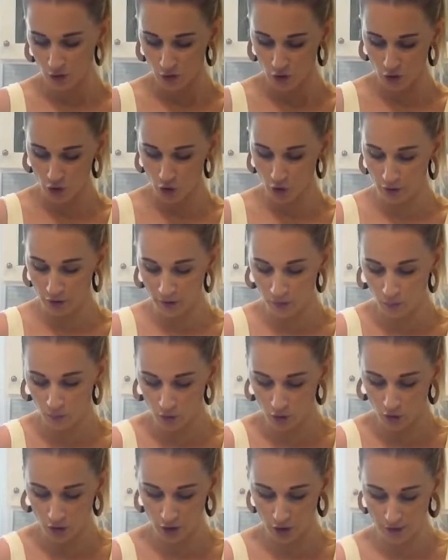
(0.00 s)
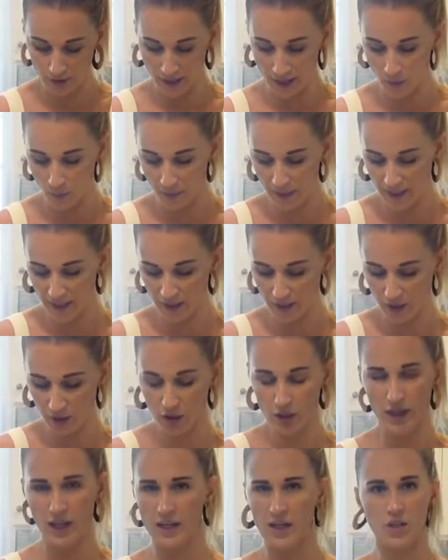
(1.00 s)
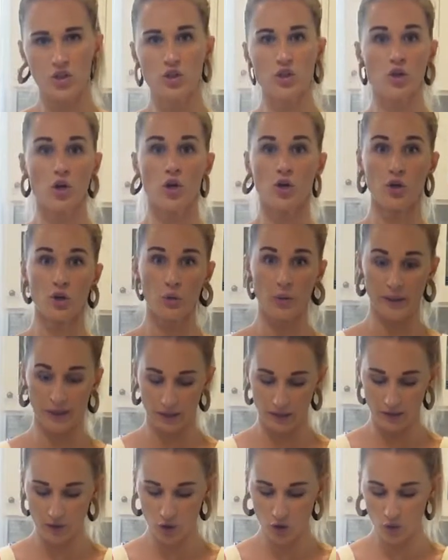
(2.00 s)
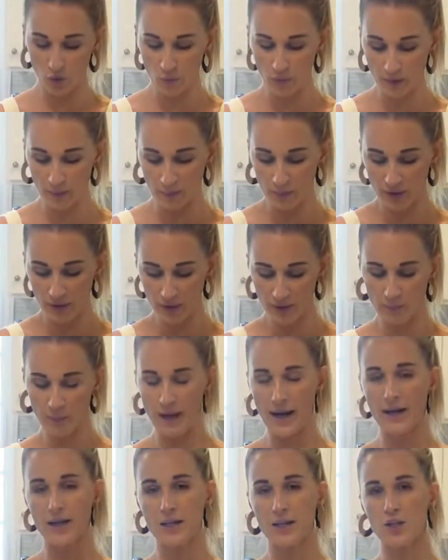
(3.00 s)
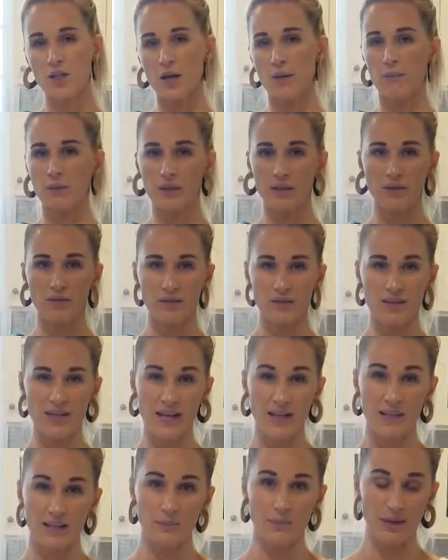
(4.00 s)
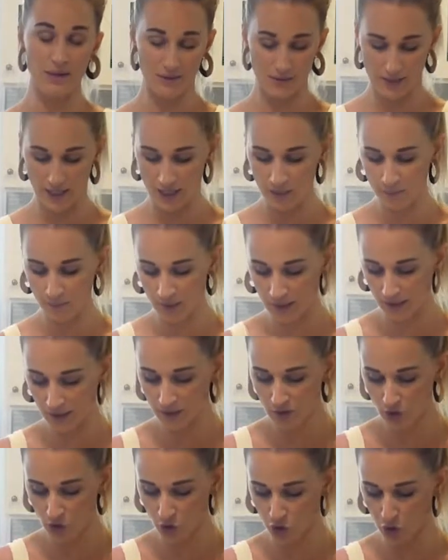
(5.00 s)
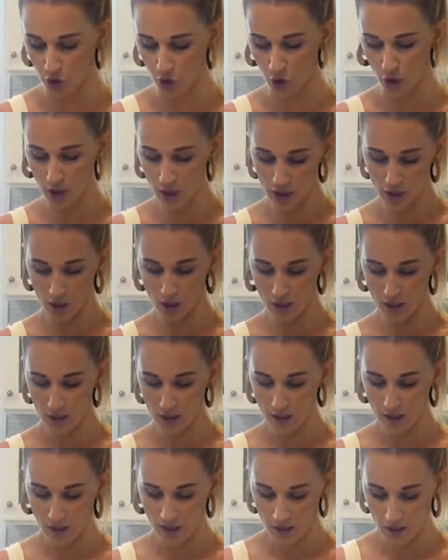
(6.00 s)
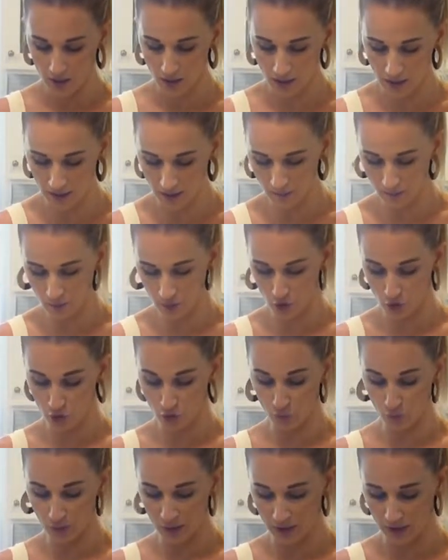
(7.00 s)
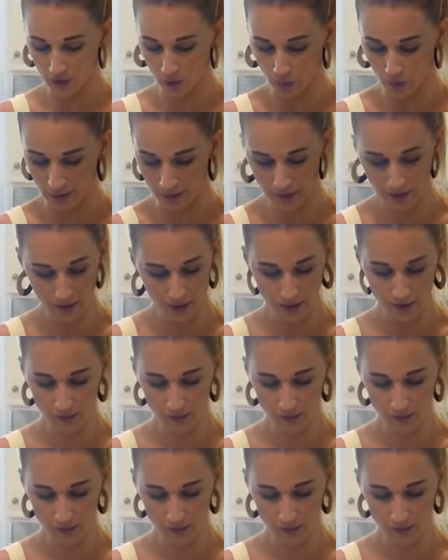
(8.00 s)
So it will cook that way, and it's so quick. Literally when I put it in the package, I believe it takes about 10 minutes to cook. So it's really quick.